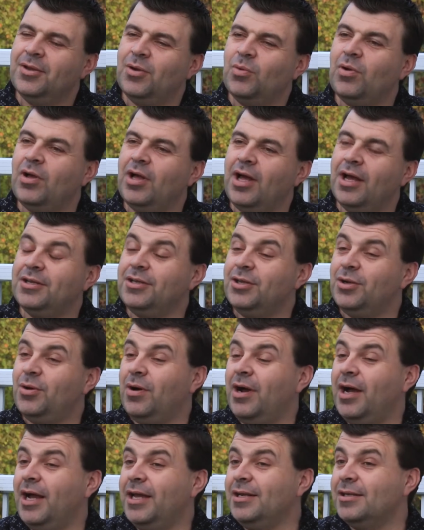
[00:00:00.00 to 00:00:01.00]
Well, you know,
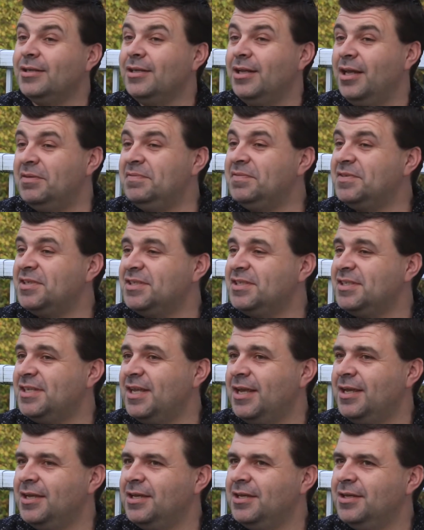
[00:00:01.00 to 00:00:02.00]
I'd love to
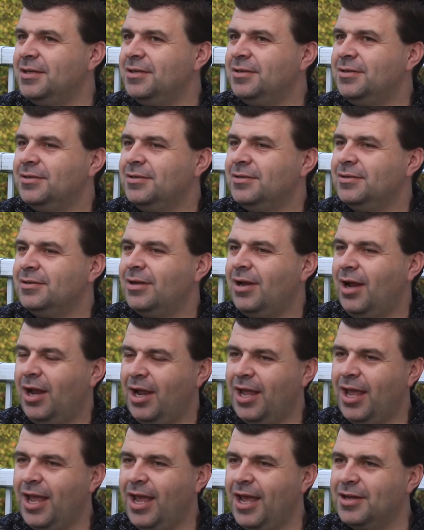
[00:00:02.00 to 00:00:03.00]
say I
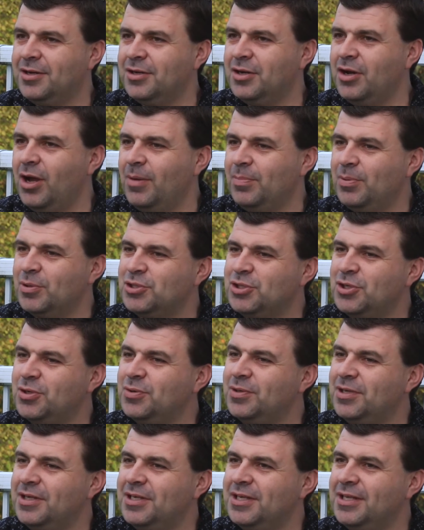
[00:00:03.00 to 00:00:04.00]
had an
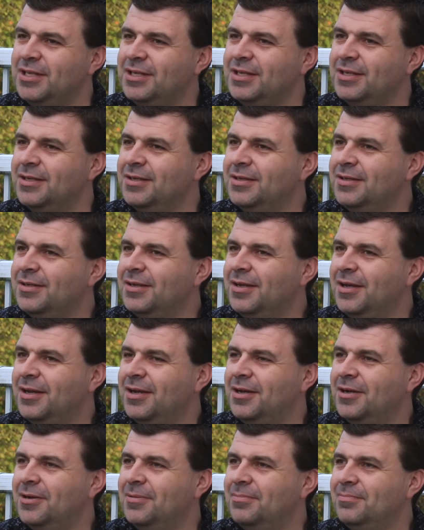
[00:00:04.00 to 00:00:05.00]
opportunity
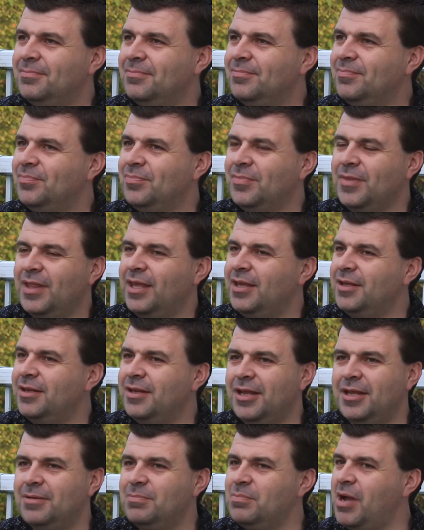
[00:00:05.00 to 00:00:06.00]

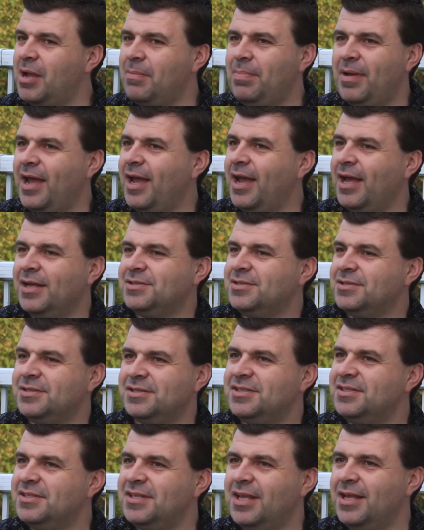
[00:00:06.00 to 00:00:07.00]
in my past to
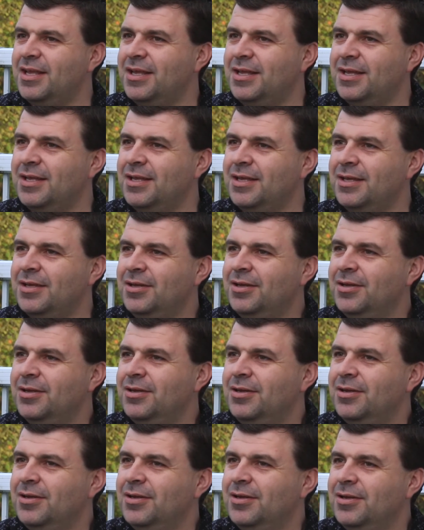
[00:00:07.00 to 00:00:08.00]
say,
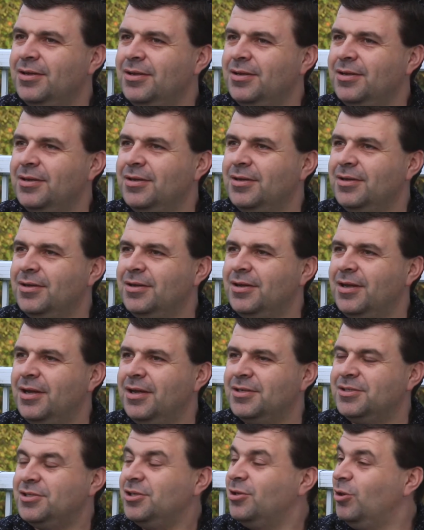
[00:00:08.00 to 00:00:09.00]

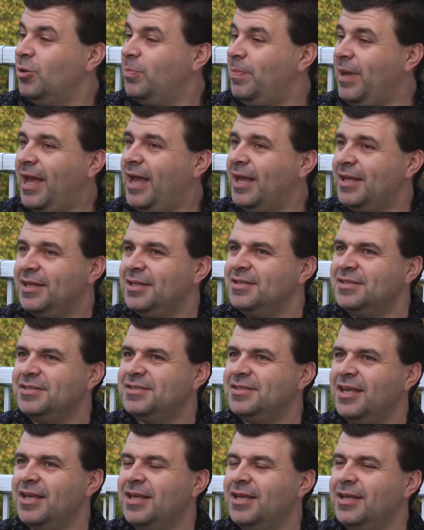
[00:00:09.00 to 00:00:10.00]
to look back and
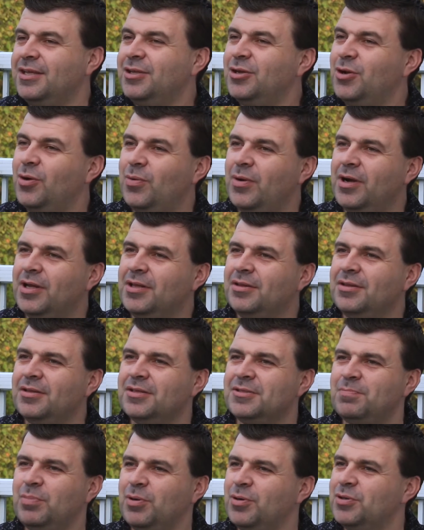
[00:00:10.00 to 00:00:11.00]
say, you know what,
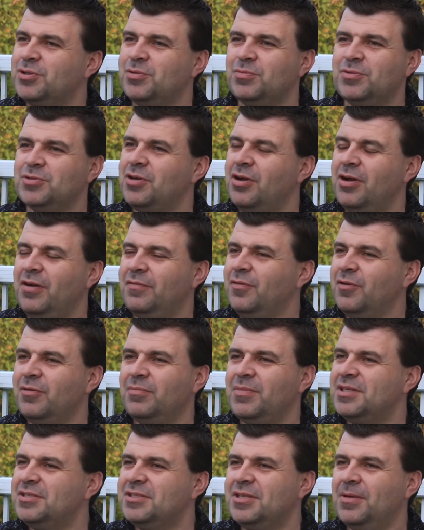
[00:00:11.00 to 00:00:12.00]
this person was offering
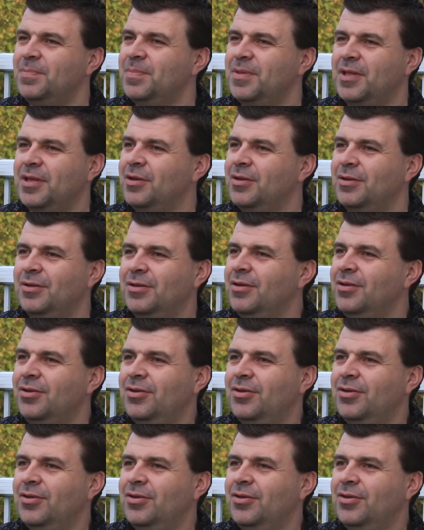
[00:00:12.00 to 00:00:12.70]
me something